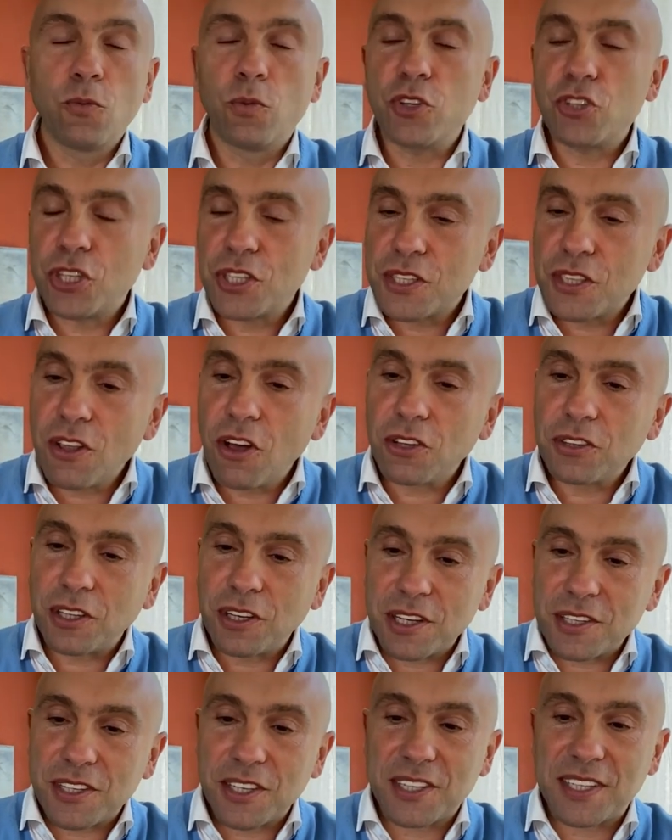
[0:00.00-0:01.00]
which is
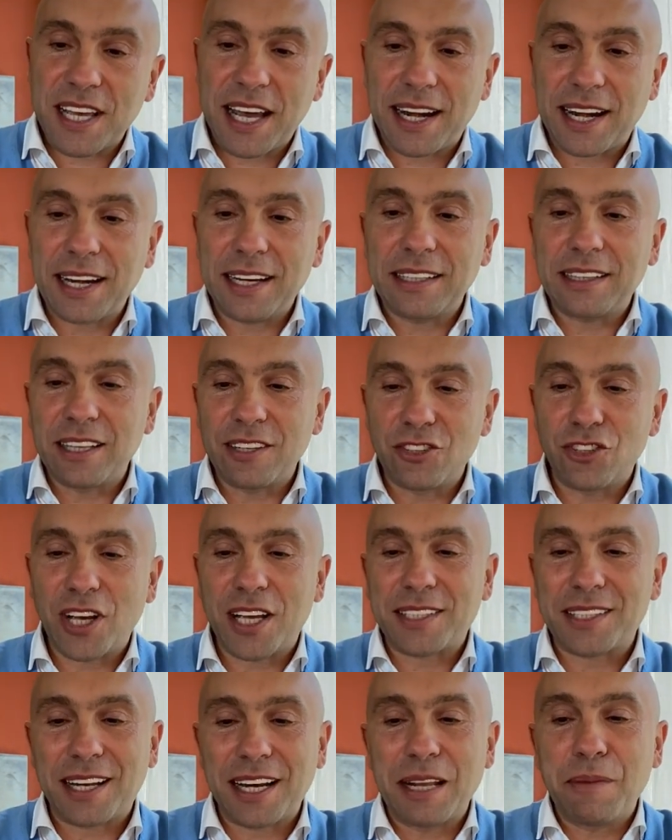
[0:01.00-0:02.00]
not necessarily
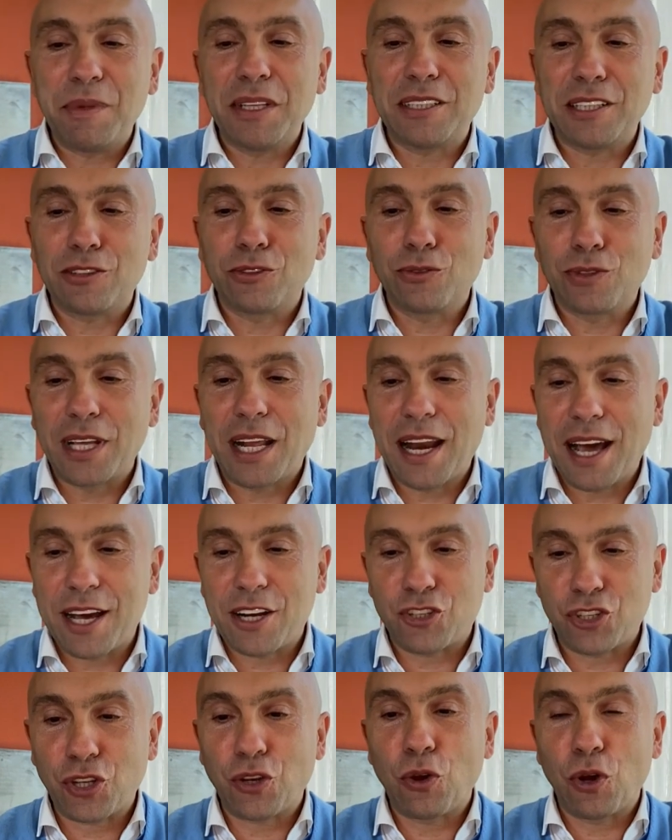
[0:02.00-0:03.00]
just limited to the
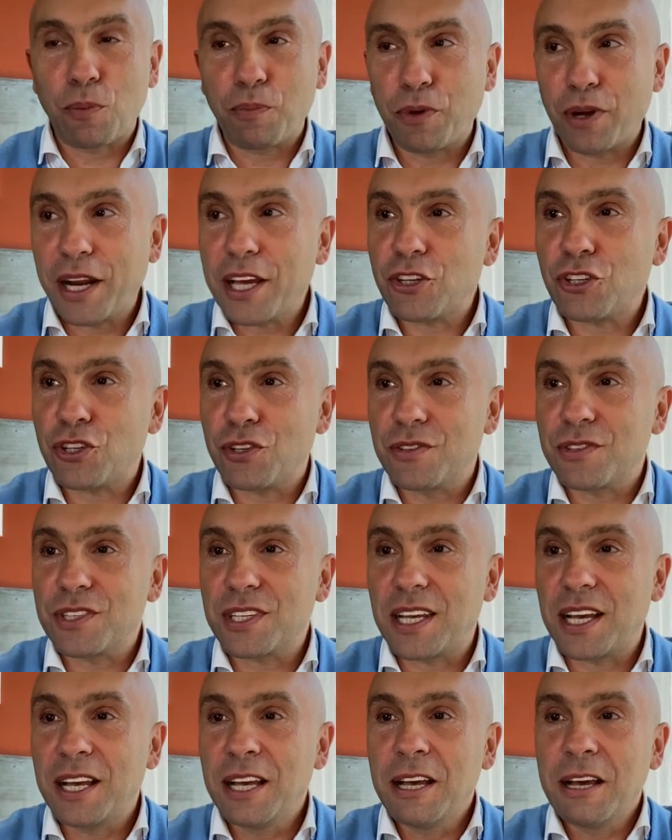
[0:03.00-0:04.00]
large
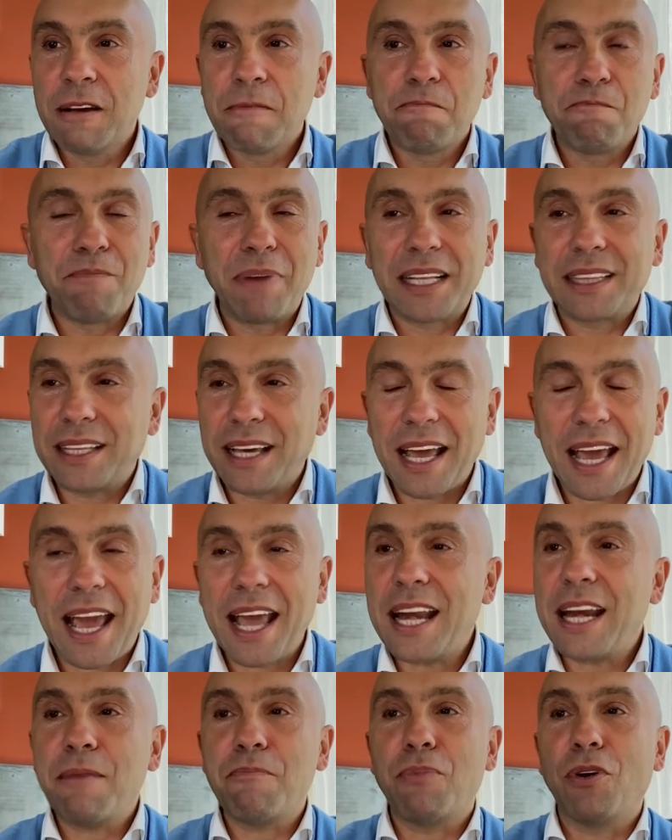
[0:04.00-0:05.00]
corporations, but
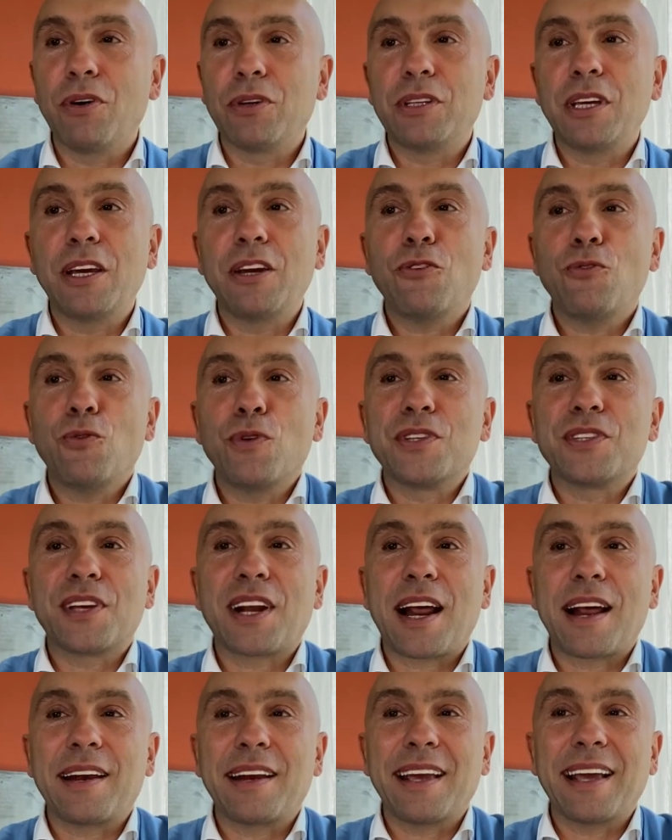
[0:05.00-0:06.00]
anybody who
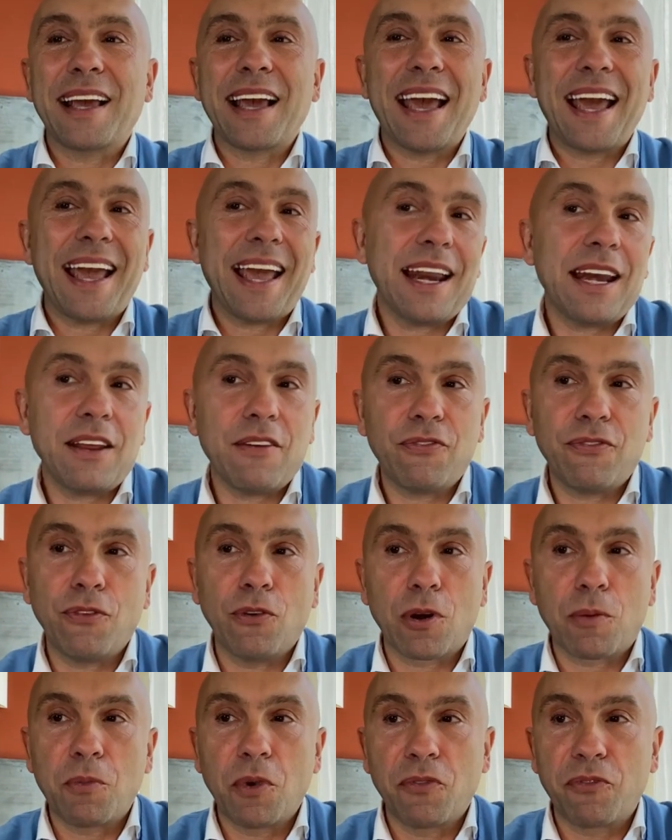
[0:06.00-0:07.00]
is running any
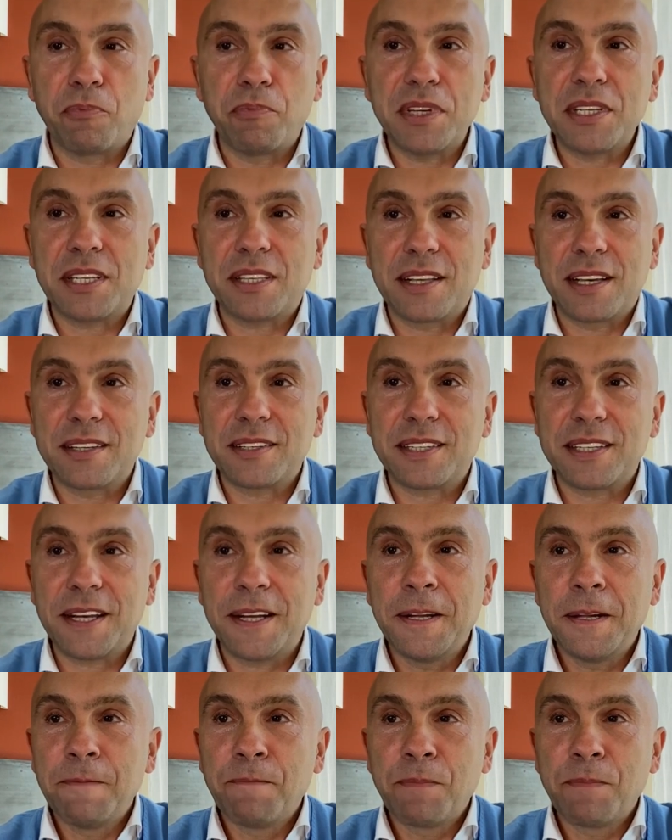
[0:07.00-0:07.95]
form of business